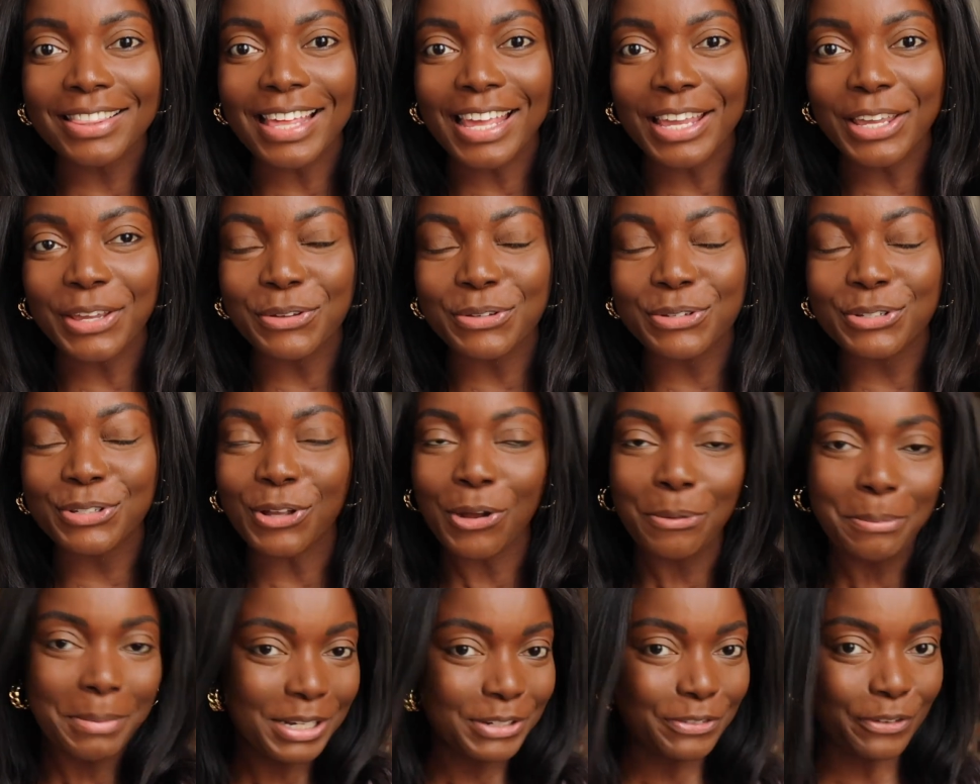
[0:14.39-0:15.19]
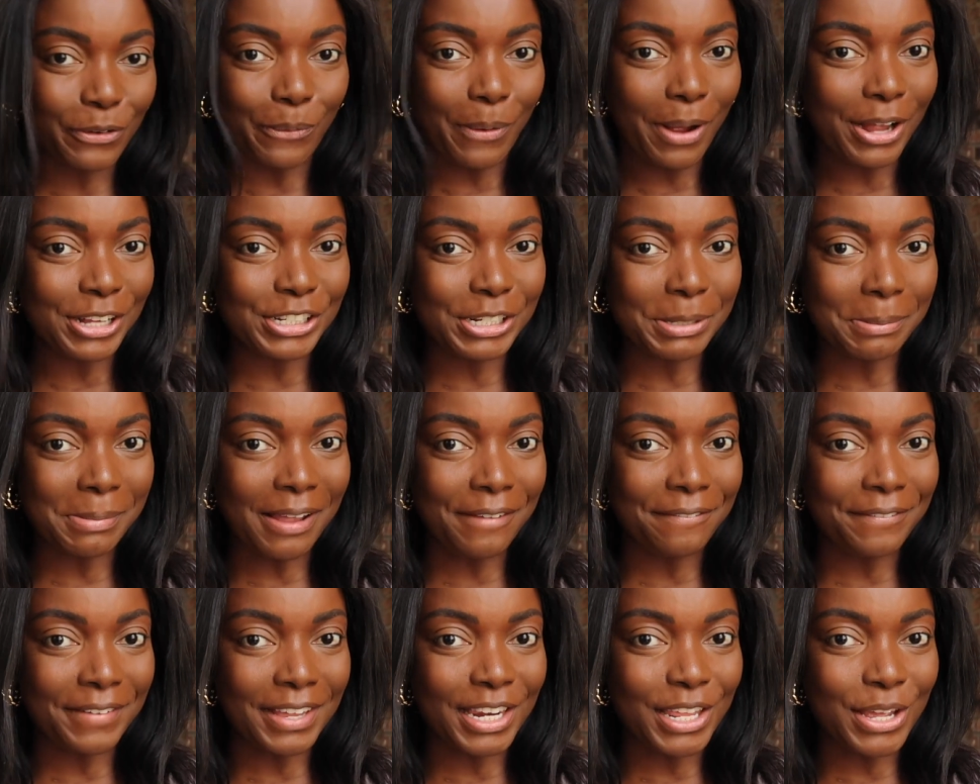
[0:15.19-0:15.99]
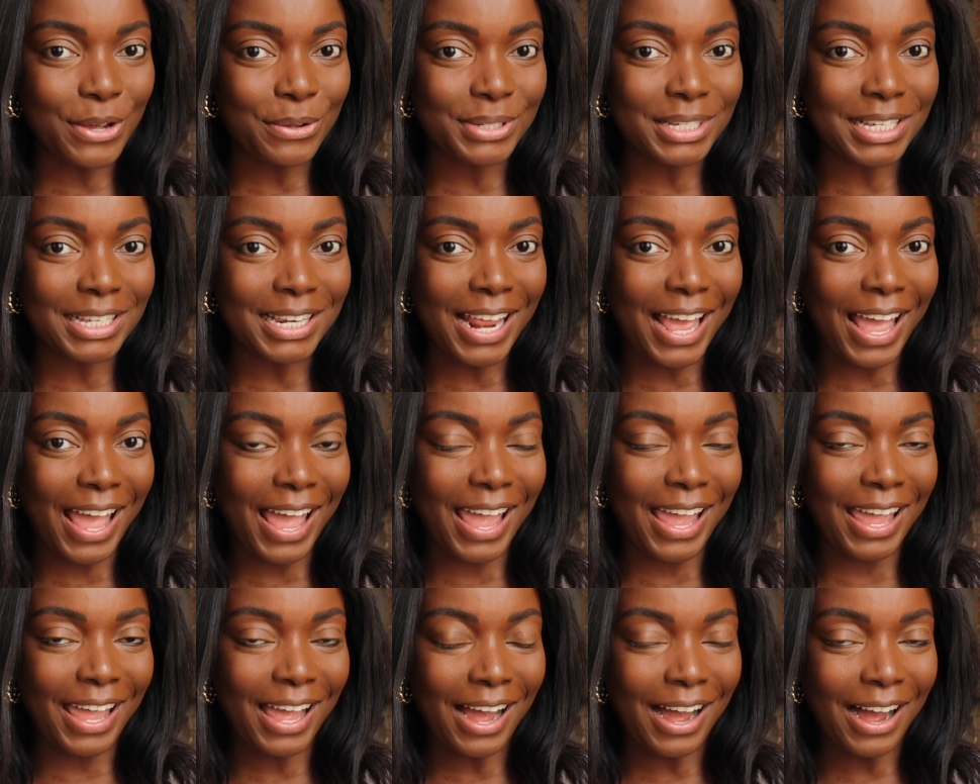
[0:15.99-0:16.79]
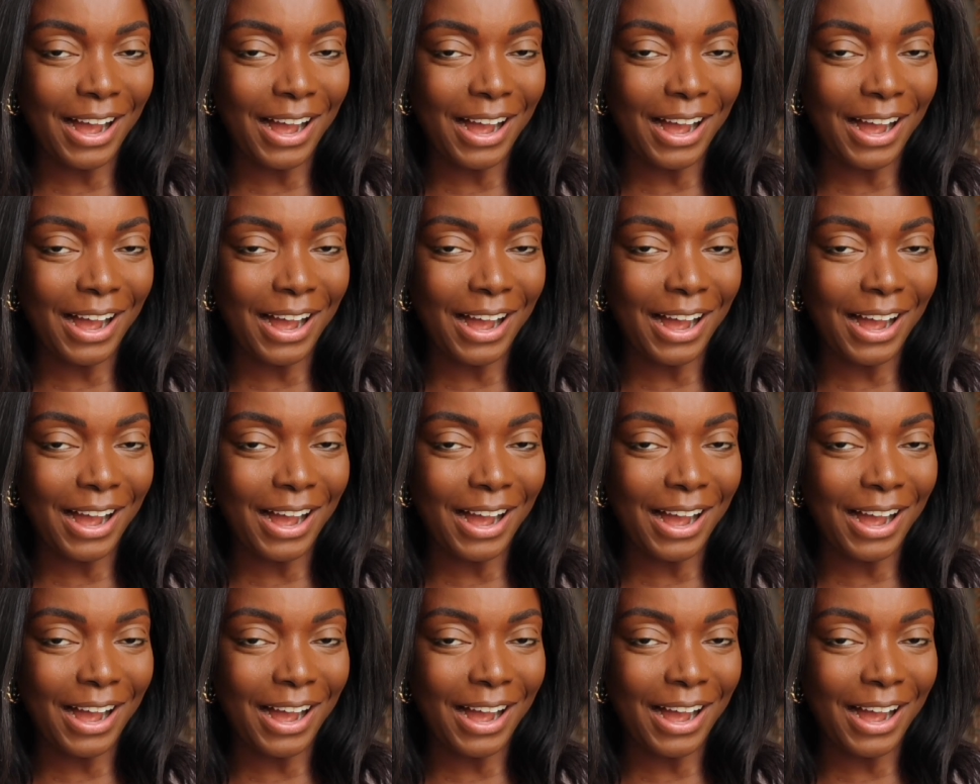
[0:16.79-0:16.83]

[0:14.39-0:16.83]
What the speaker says: Thank you so much for watching my video today.